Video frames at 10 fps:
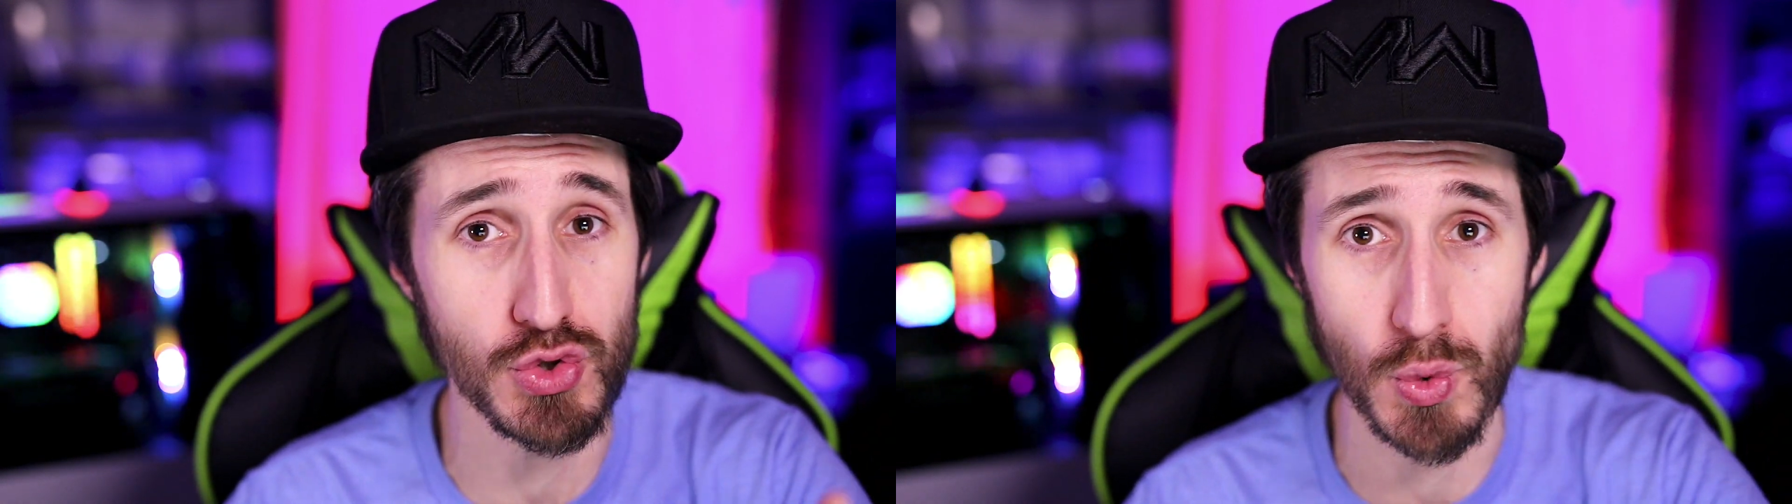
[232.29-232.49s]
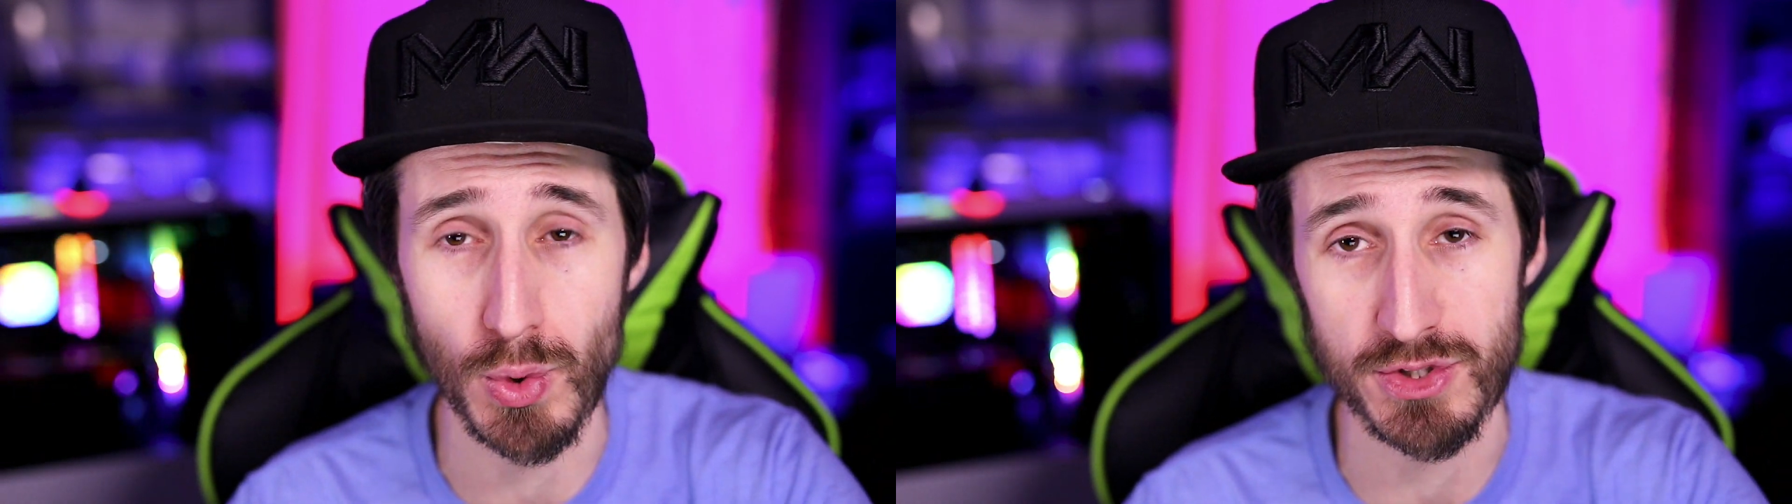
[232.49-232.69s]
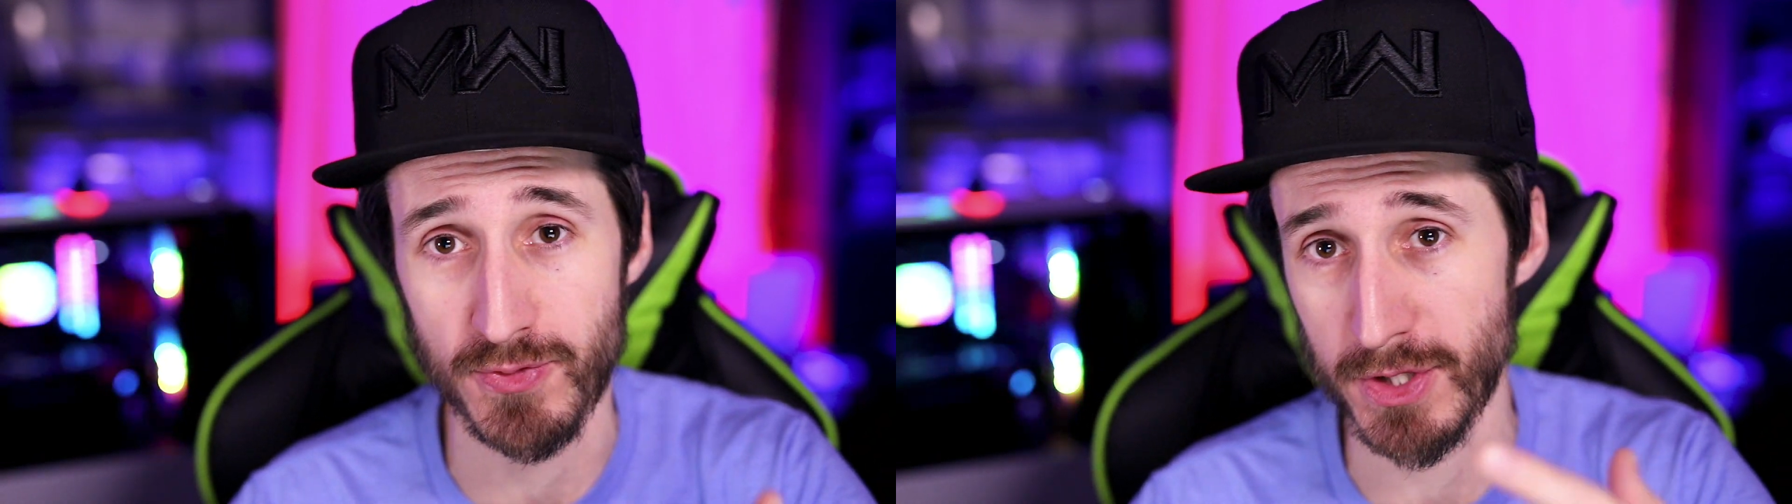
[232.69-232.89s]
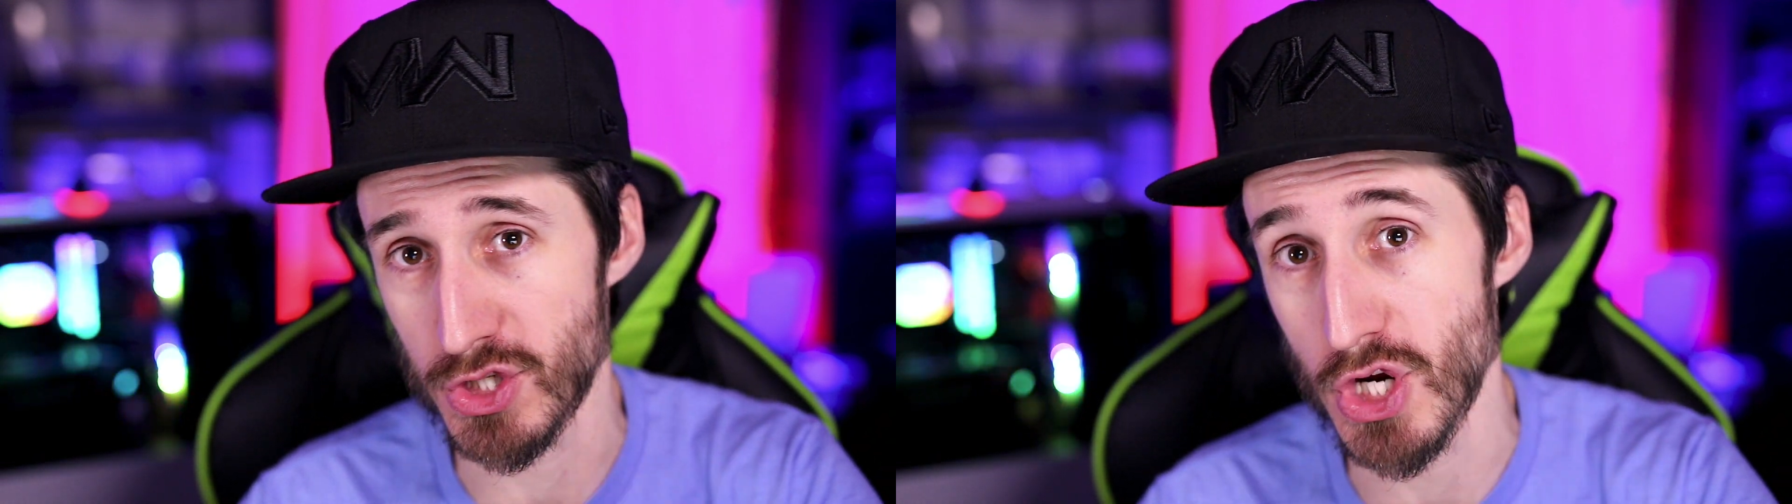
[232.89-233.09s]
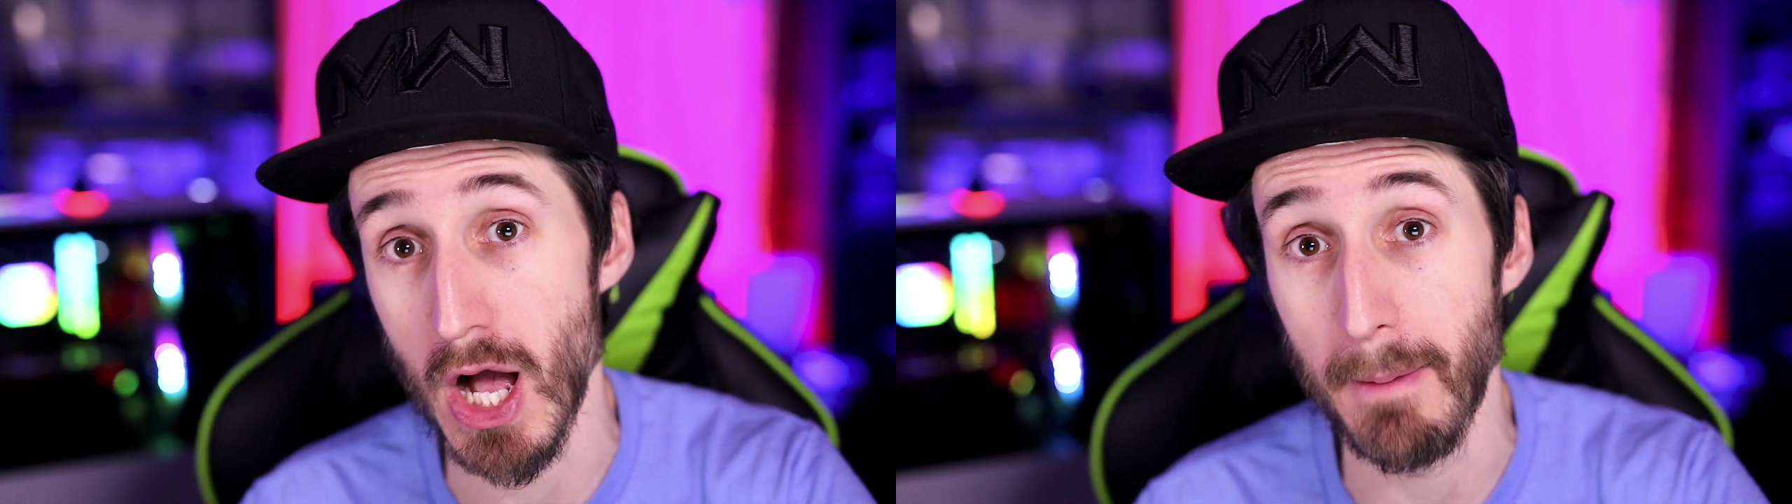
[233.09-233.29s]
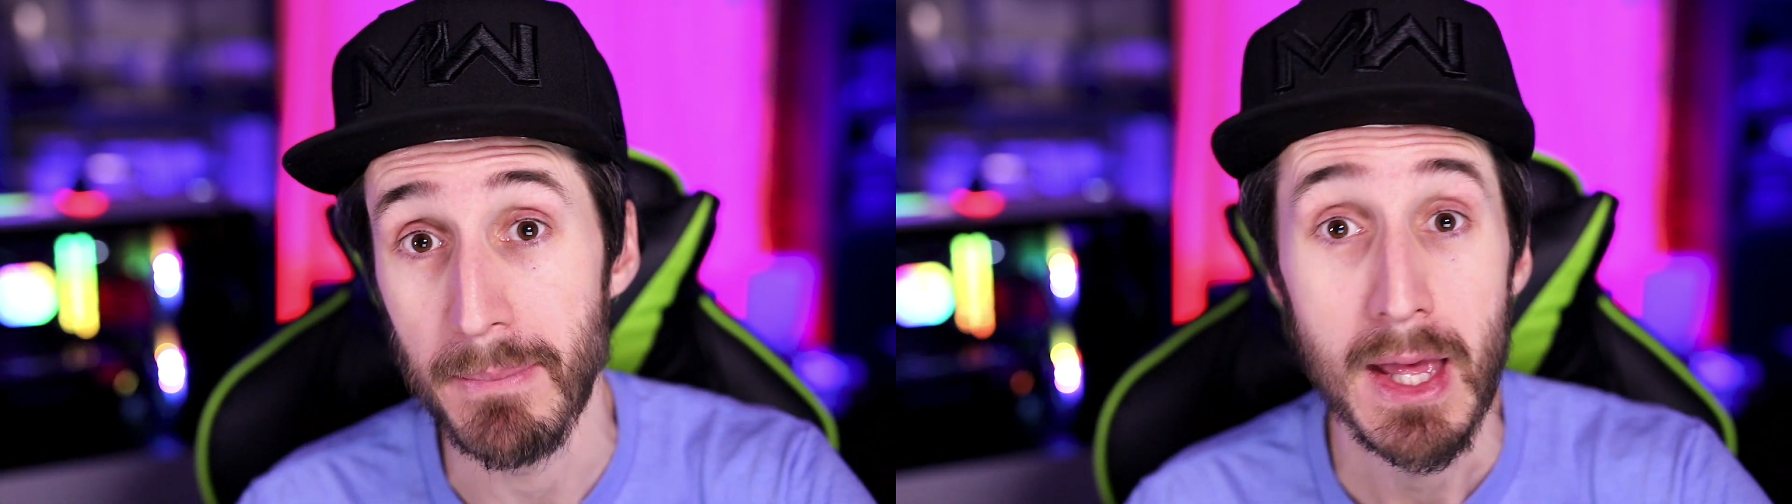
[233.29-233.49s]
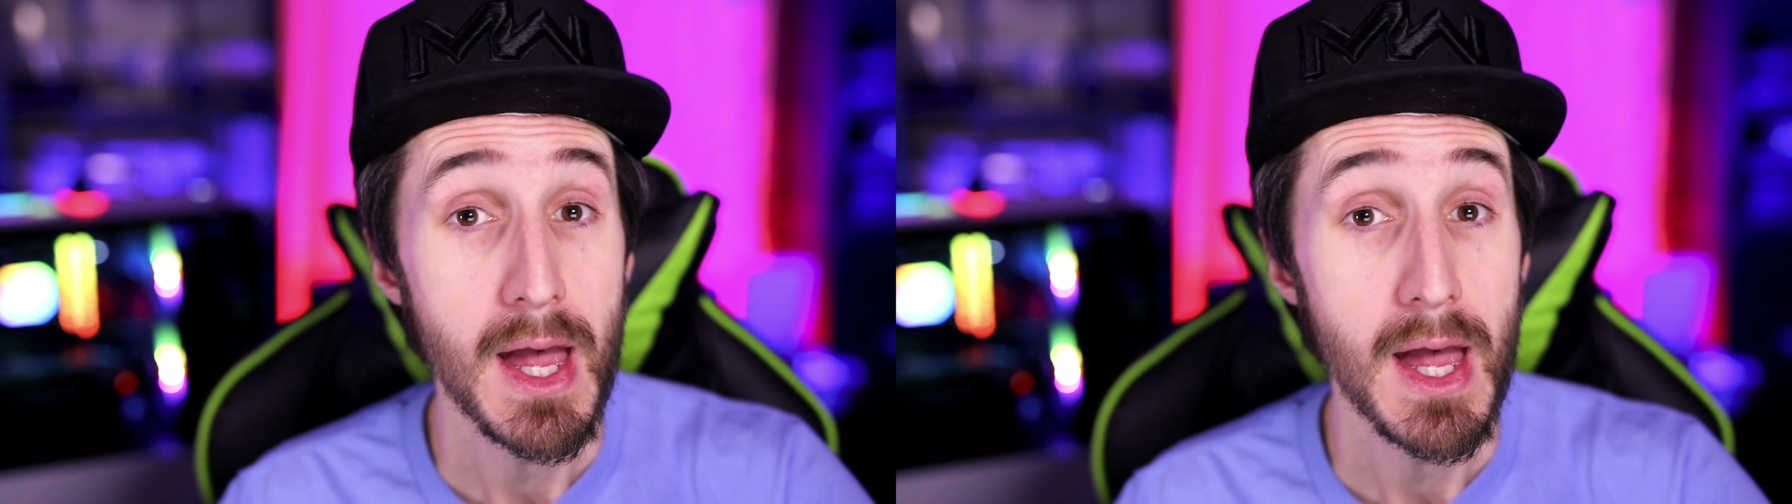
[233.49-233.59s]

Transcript: tools for the job.